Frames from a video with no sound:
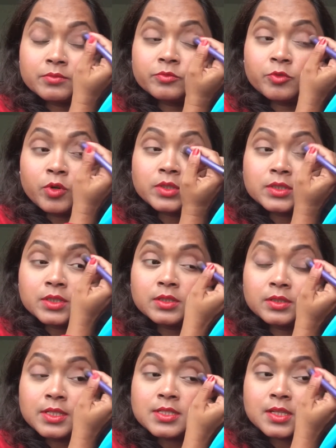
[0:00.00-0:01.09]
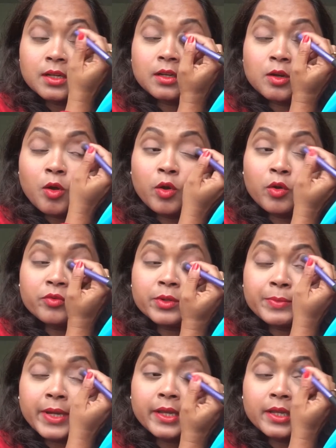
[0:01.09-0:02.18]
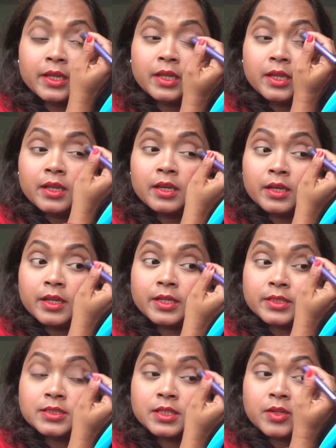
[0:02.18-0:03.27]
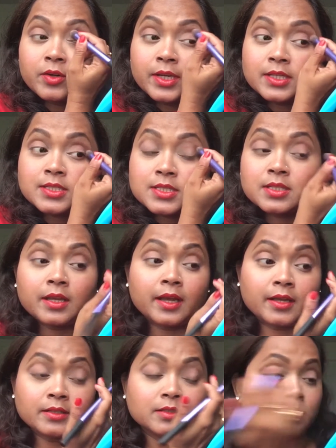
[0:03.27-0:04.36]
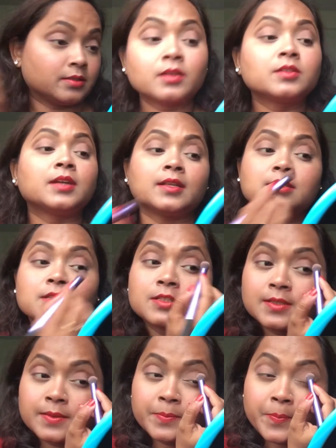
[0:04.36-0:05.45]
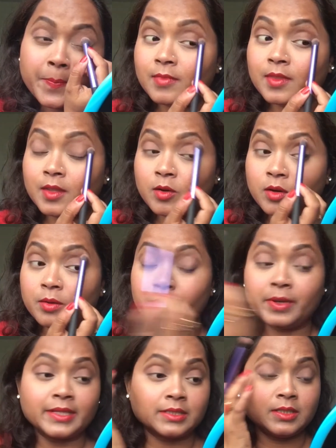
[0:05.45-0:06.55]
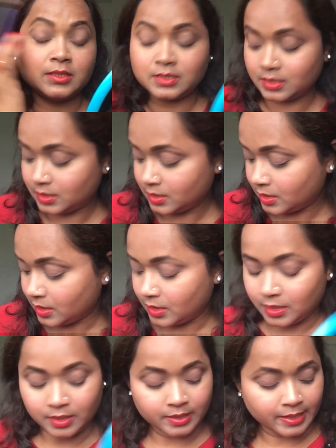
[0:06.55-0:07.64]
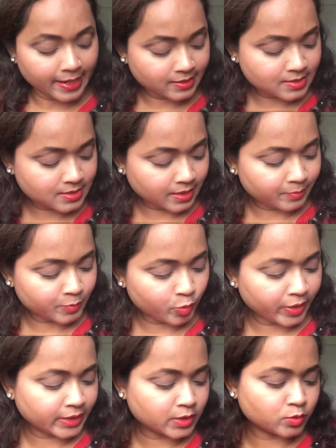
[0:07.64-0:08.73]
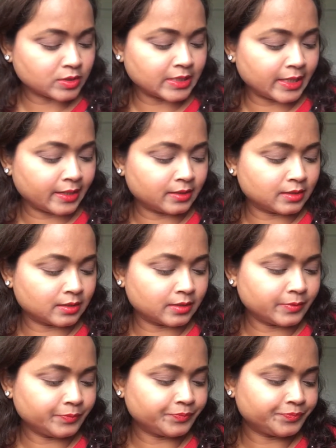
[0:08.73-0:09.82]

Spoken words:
want this color all over my lid, crease and transition, all blended. Next I'm going to take the